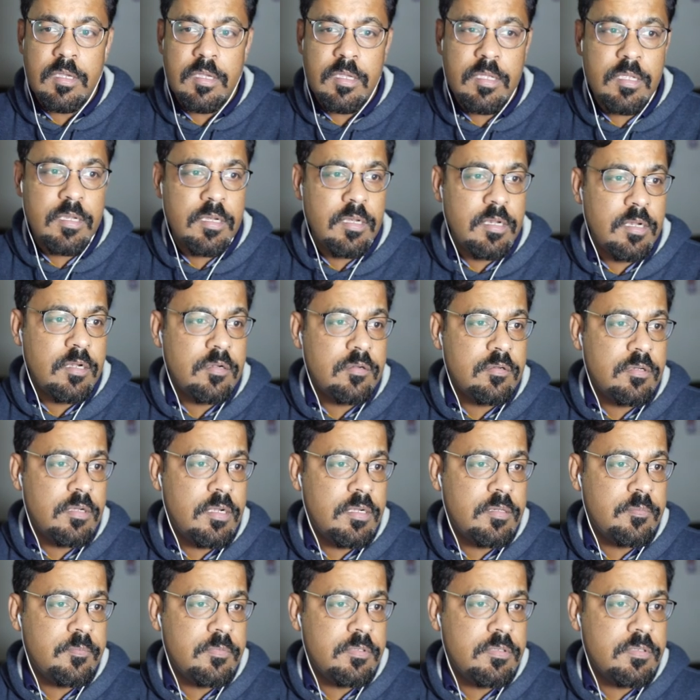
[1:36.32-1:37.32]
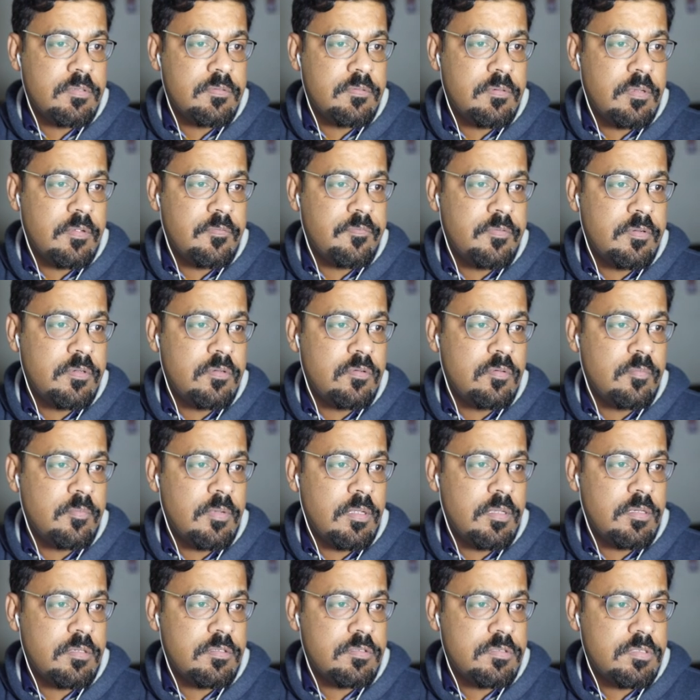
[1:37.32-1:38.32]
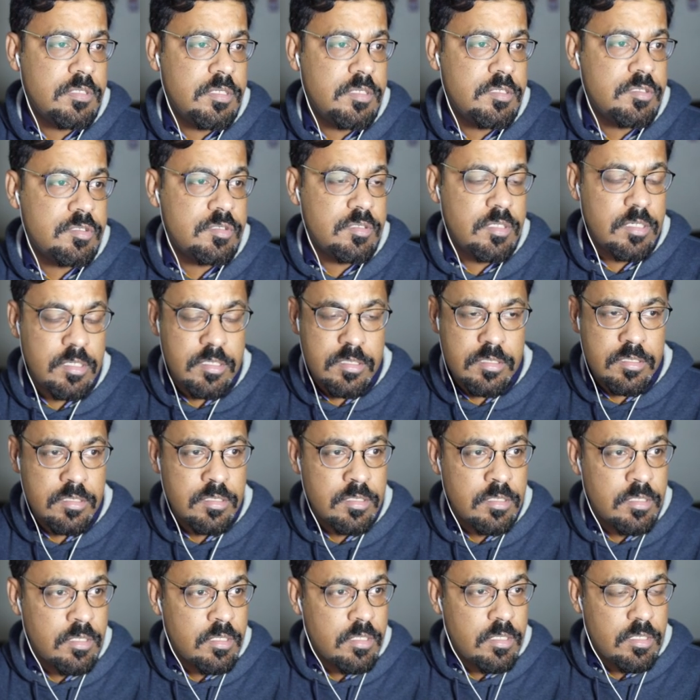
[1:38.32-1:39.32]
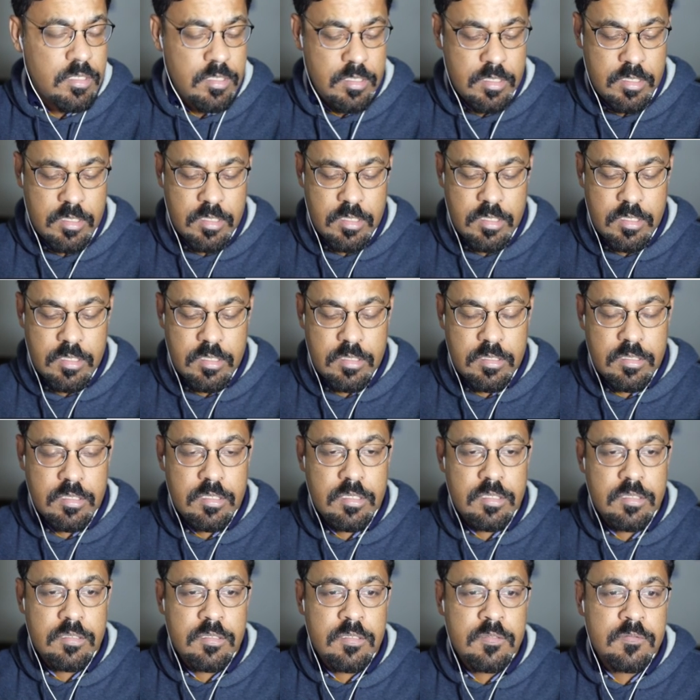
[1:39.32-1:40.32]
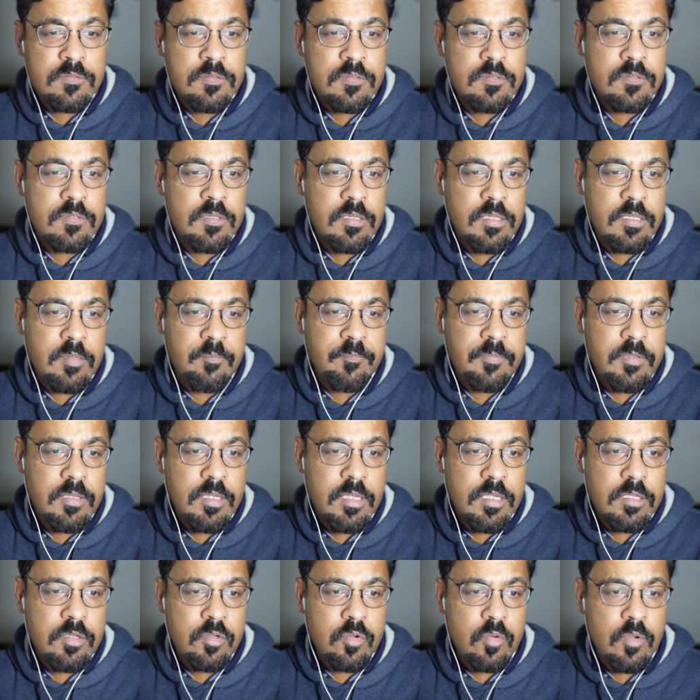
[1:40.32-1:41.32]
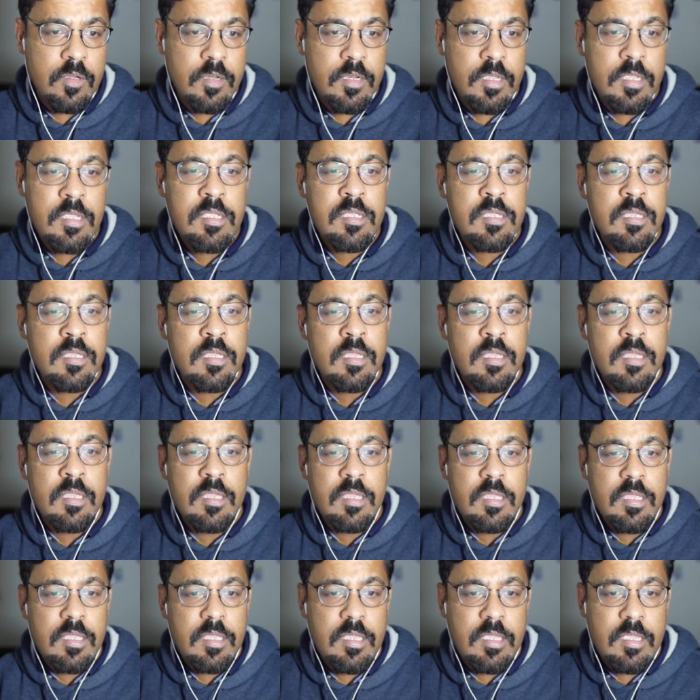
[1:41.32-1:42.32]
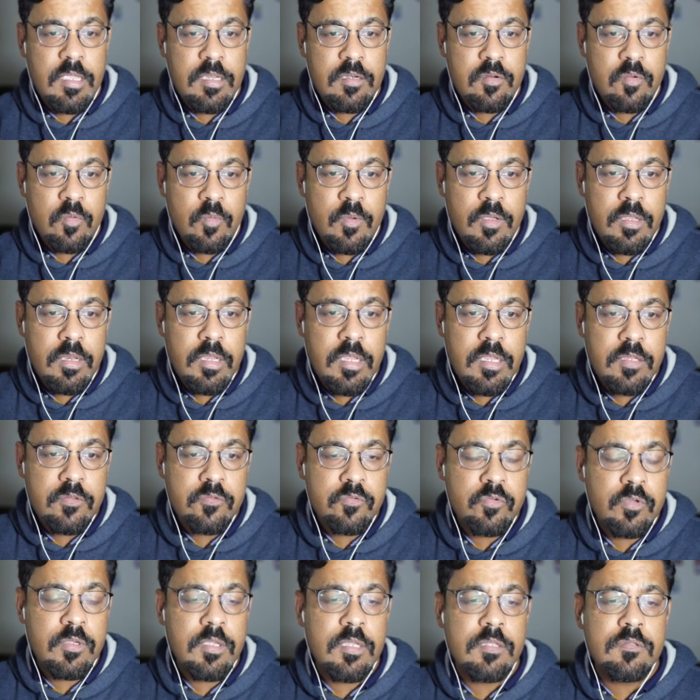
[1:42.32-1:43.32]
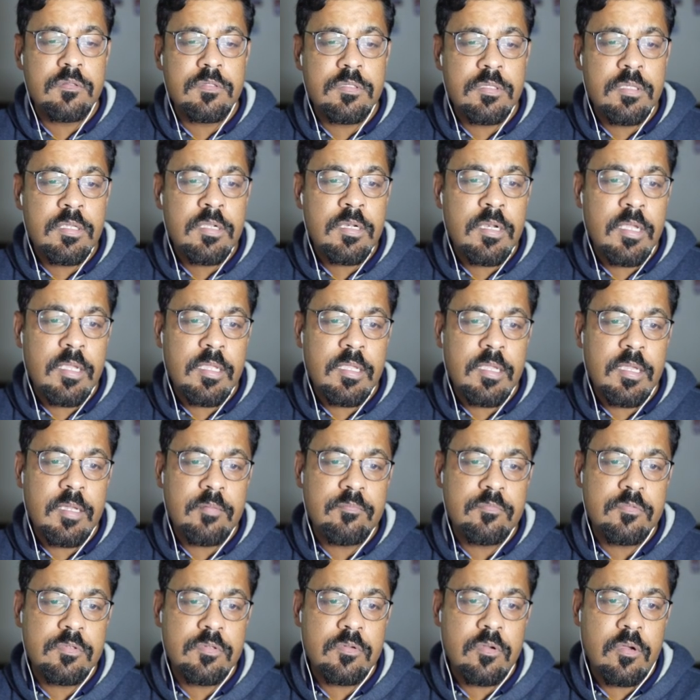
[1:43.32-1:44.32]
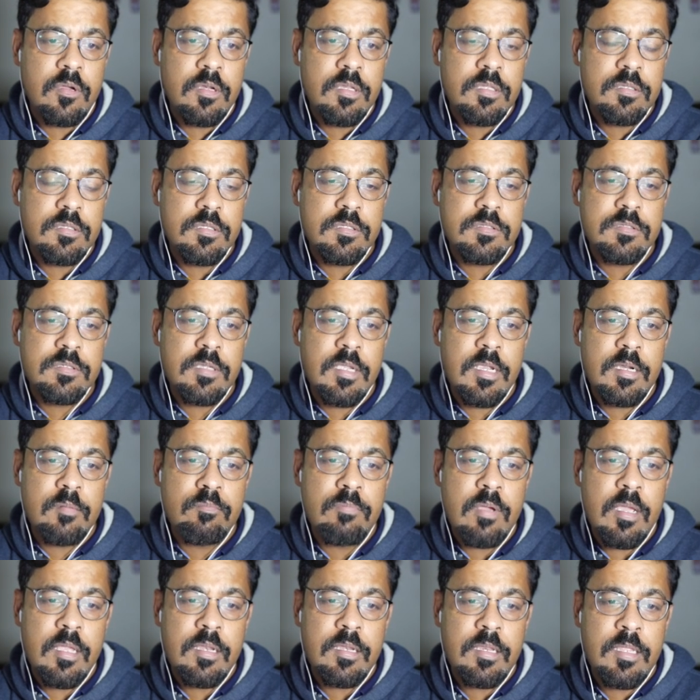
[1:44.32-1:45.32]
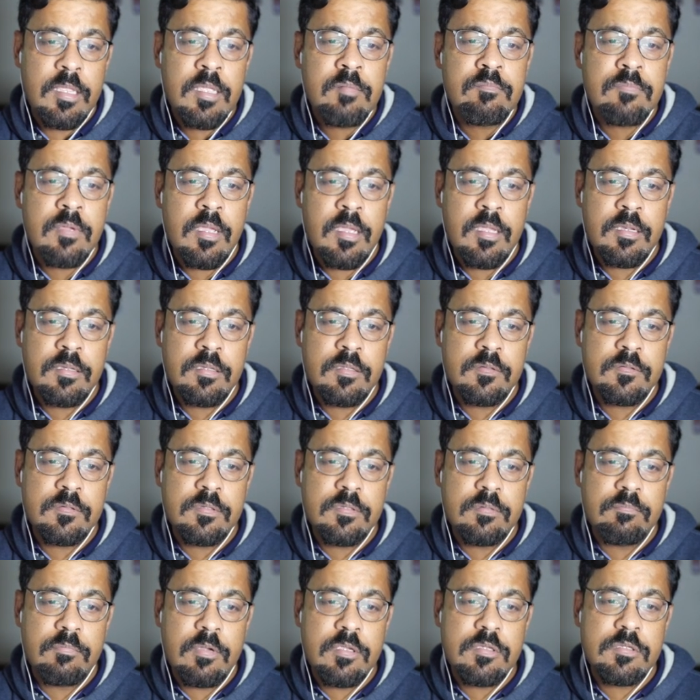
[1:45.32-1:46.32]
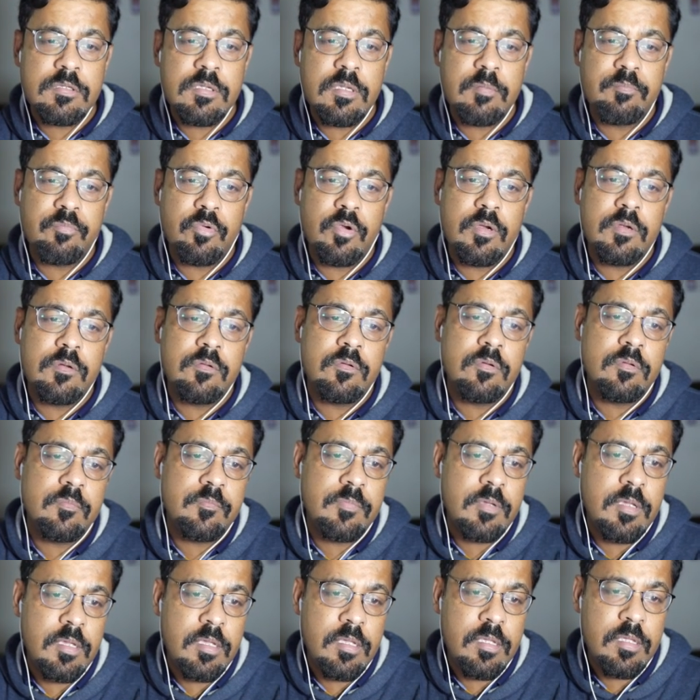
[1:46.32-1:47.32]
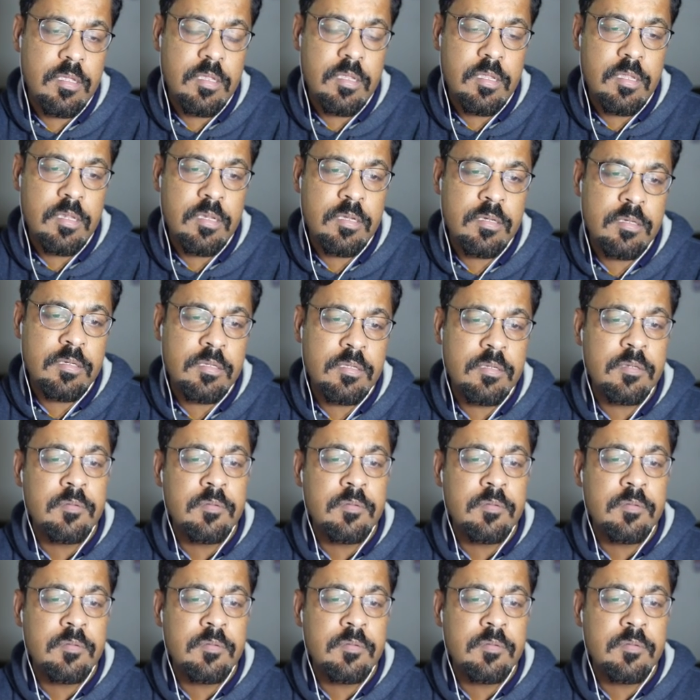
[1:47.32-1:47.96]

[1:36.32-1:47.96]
now let me just refer to my cheat sheet, and this is the API URI. And over here, as you can see, like I'm calling this getbyname, and this is my SharePoint group. And